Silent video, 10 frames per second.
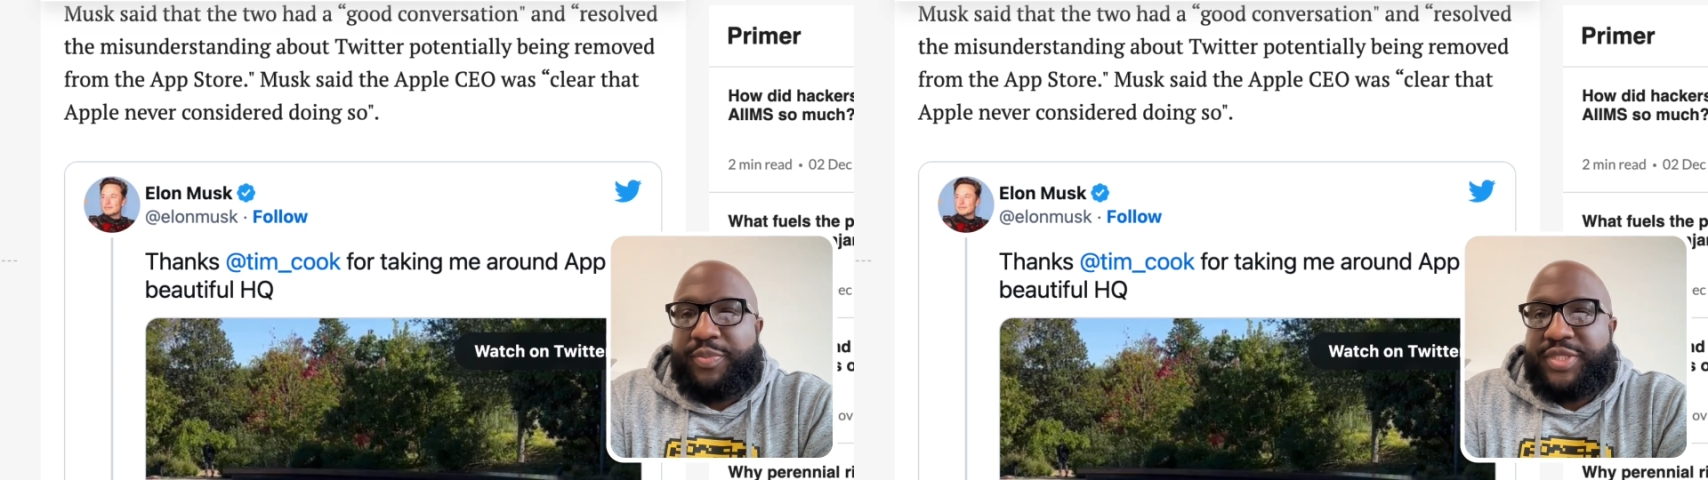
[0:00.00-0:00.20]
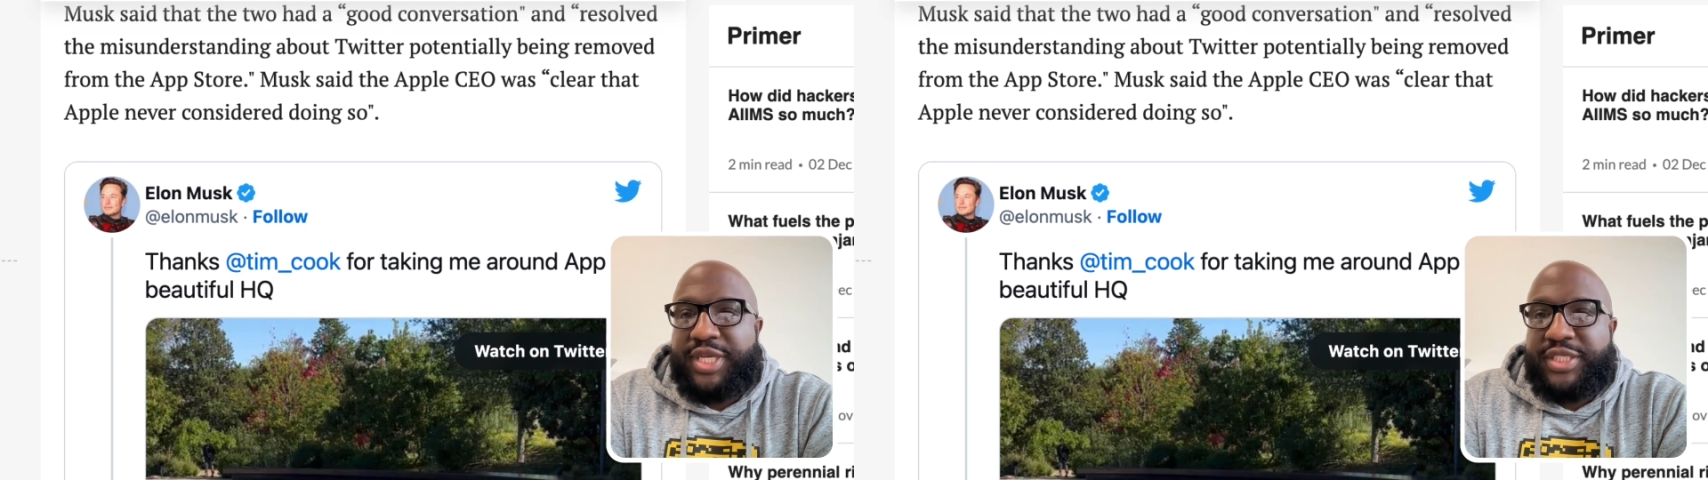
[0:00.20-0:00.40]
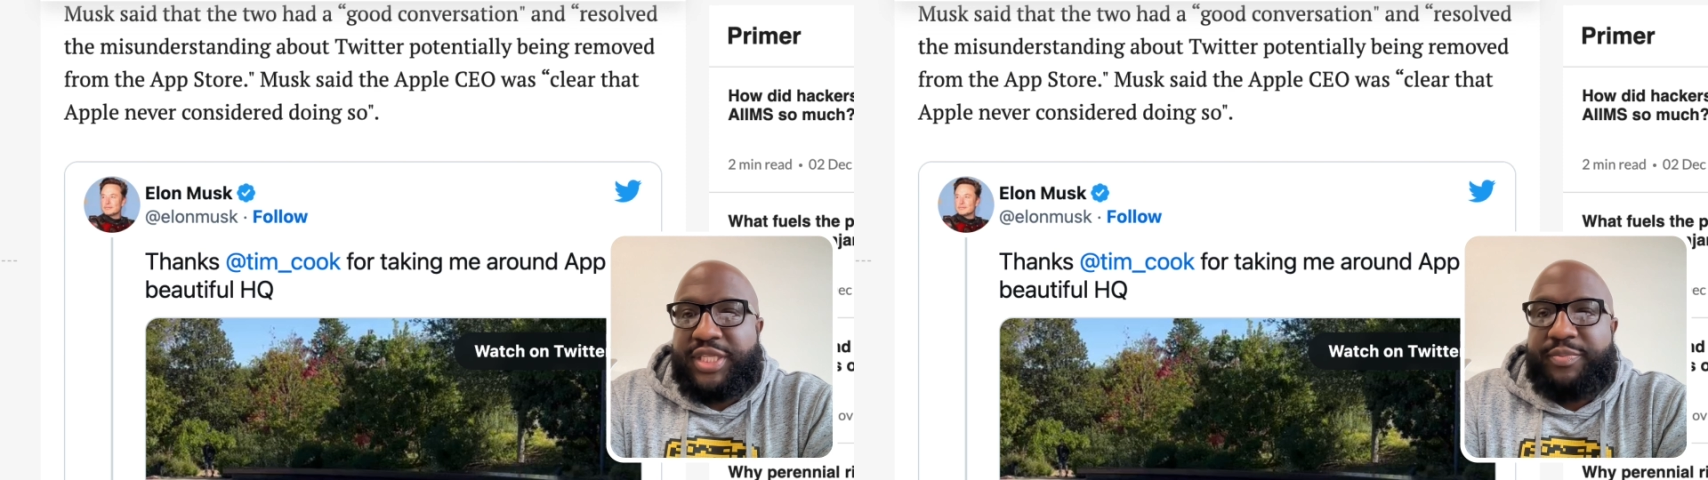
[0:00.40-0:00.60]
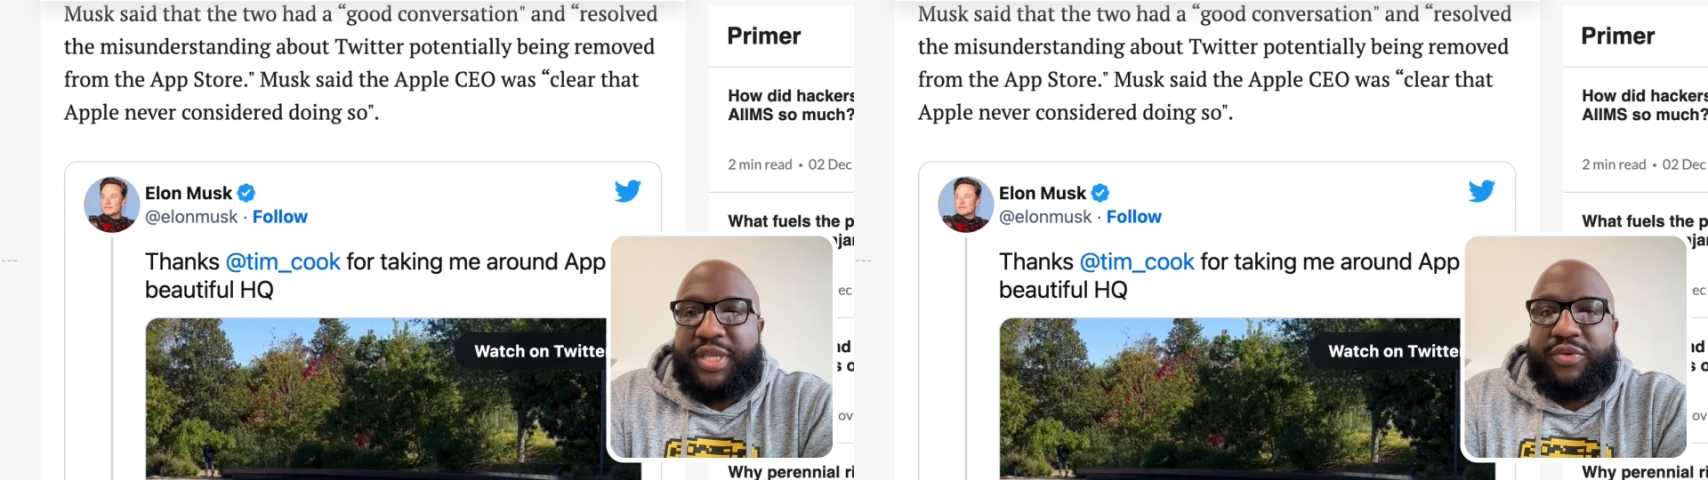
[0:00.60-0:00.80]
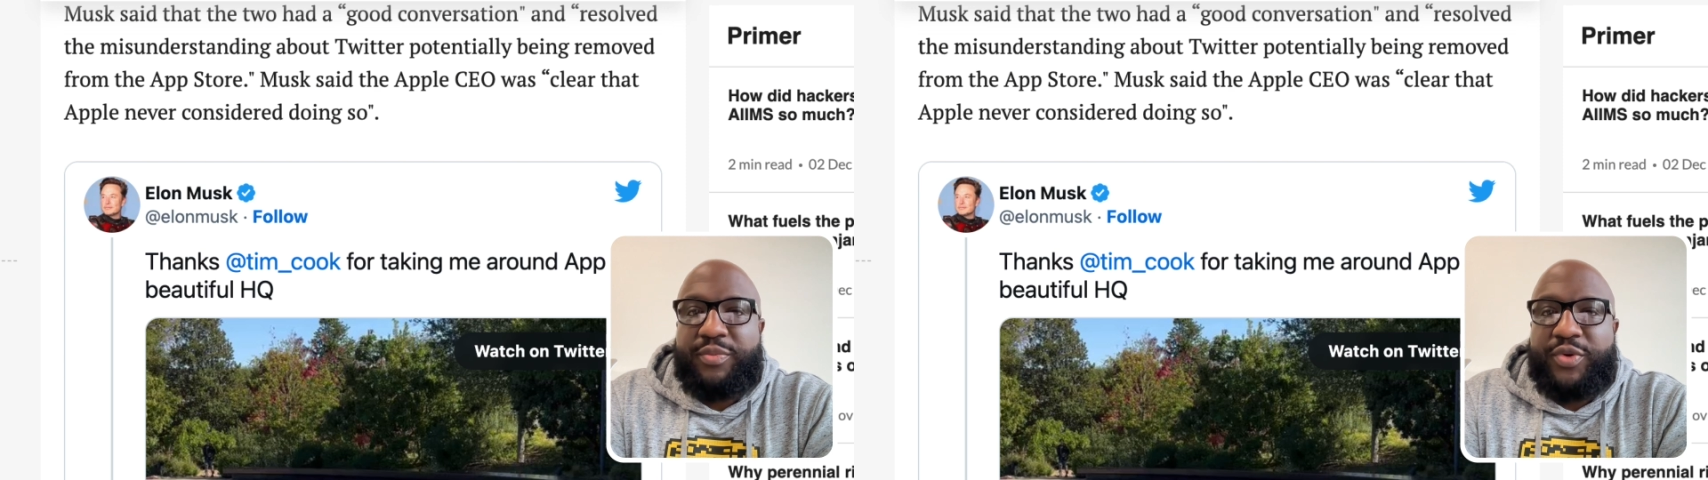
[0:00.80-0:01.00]
potentially
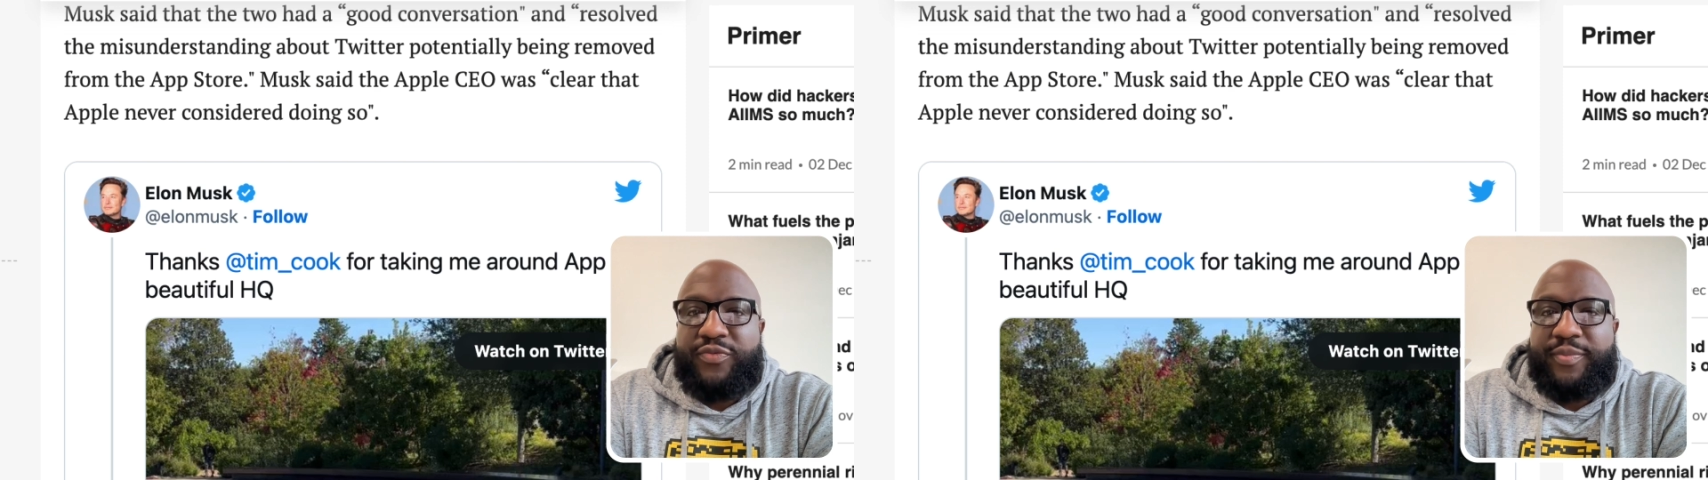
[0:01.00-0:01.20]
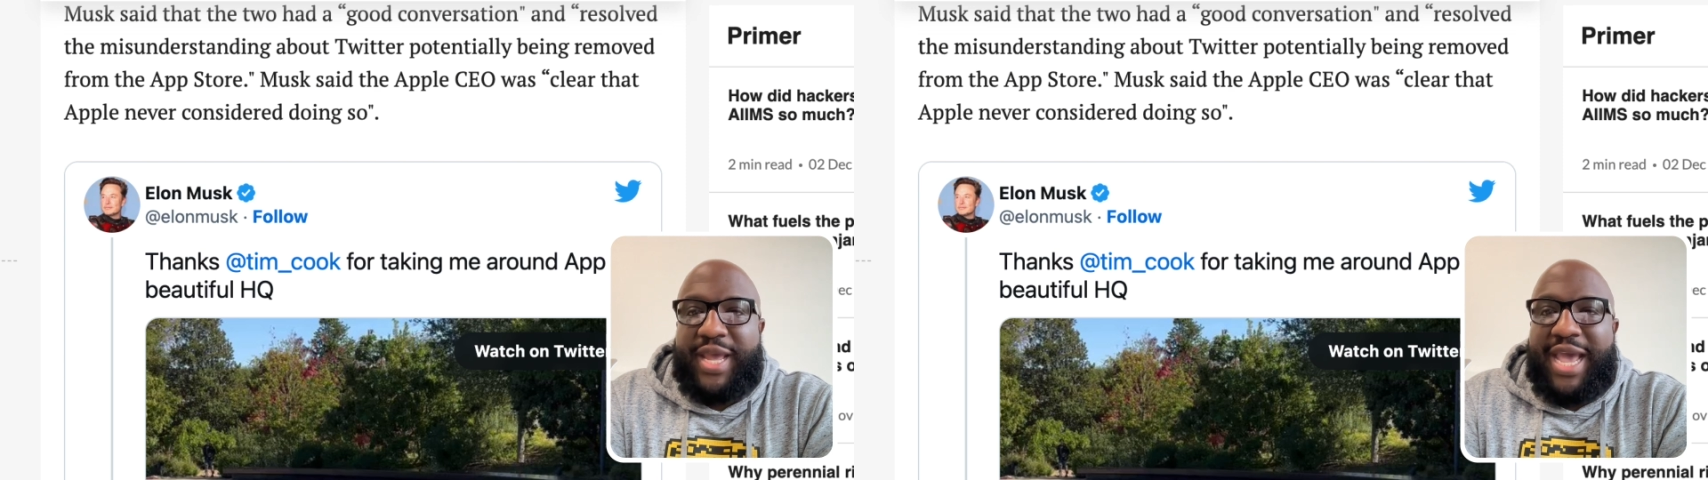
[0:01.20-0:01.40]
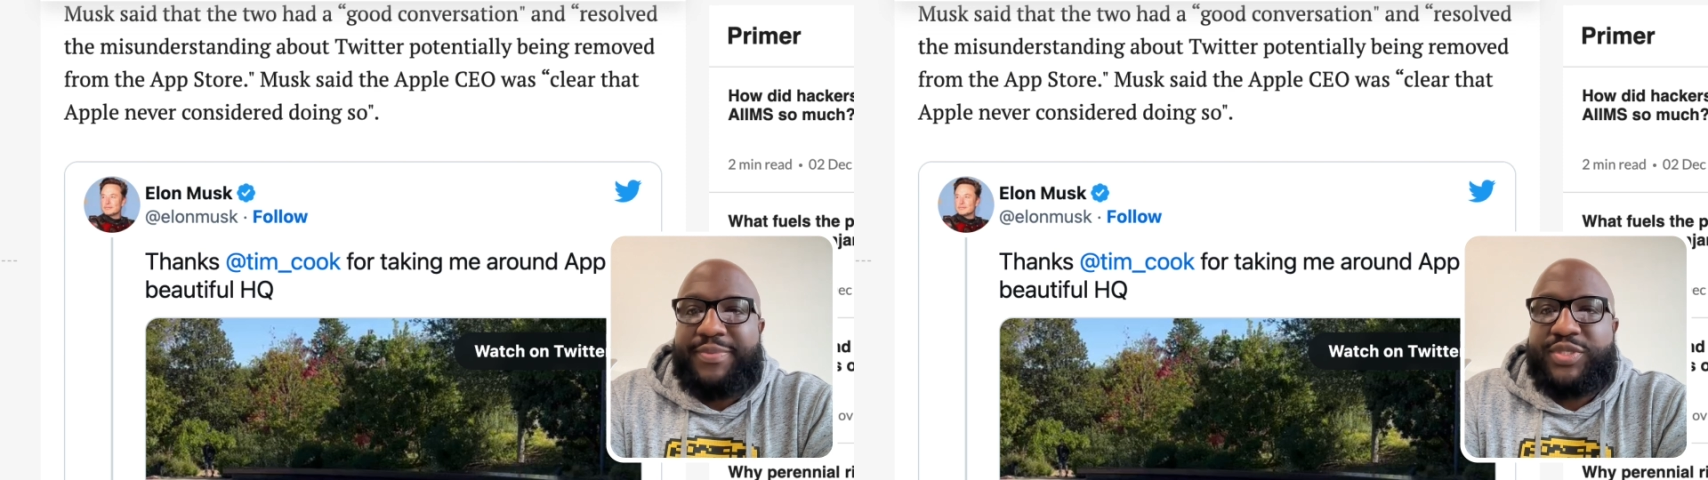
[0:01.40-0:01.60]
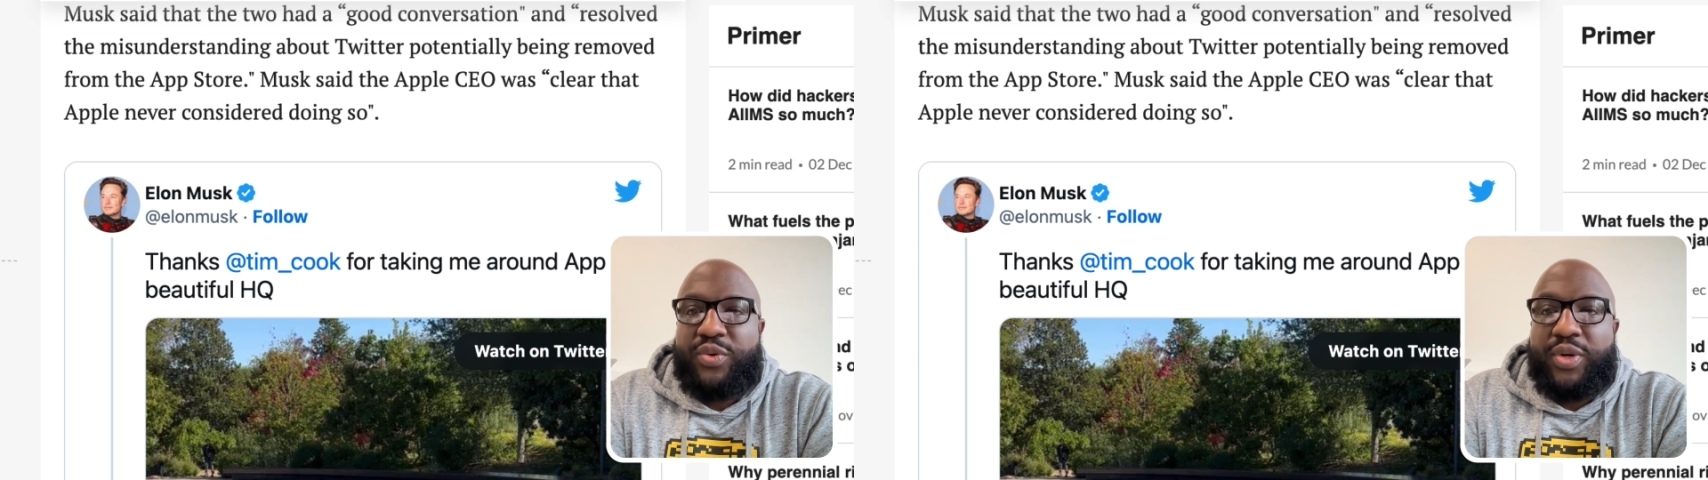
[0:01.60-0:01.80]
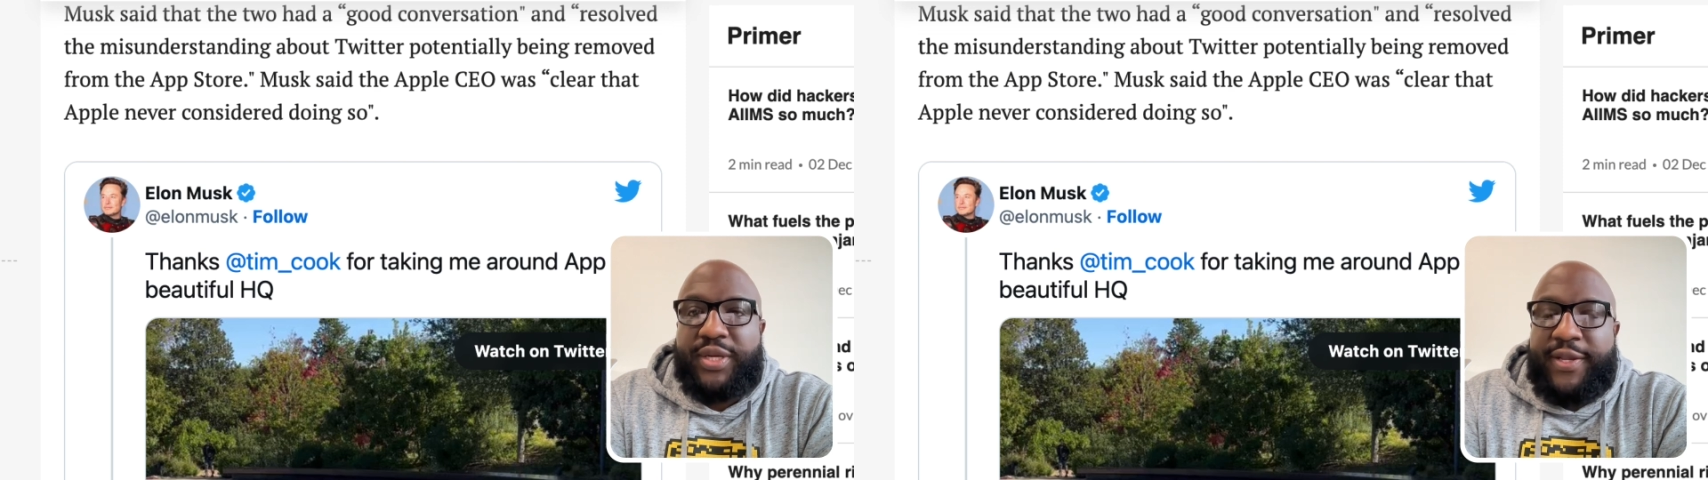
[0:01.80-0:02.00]
being removed from the App
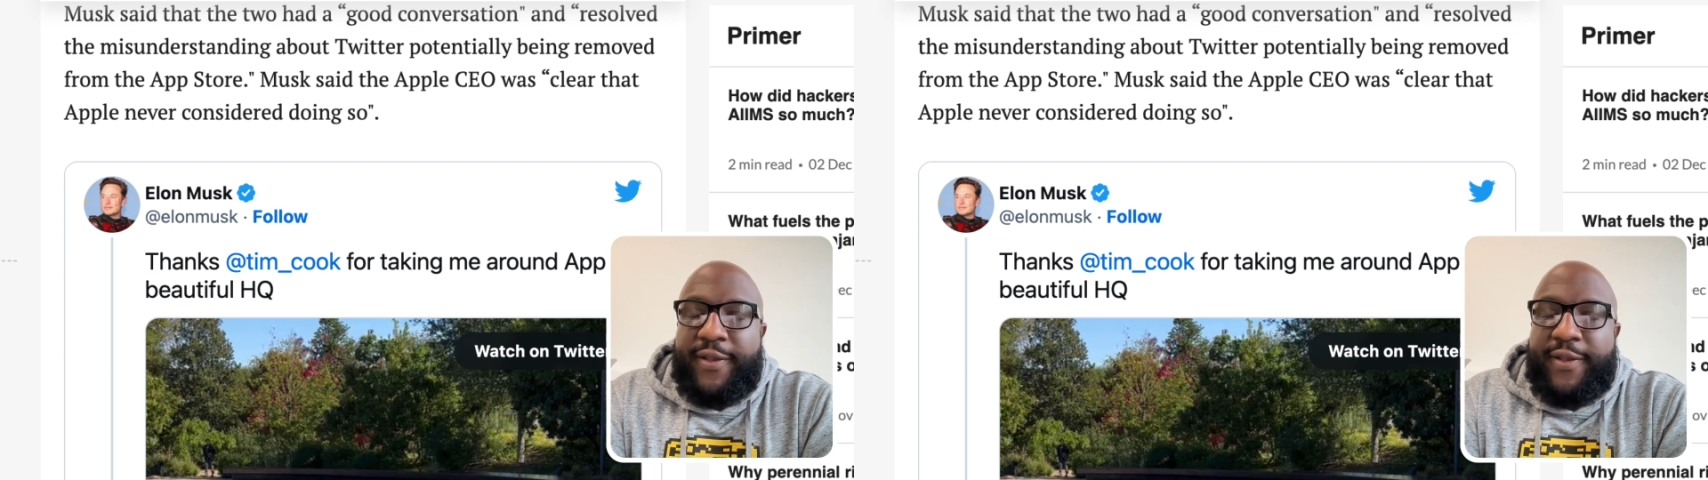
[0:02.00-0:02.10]
Store.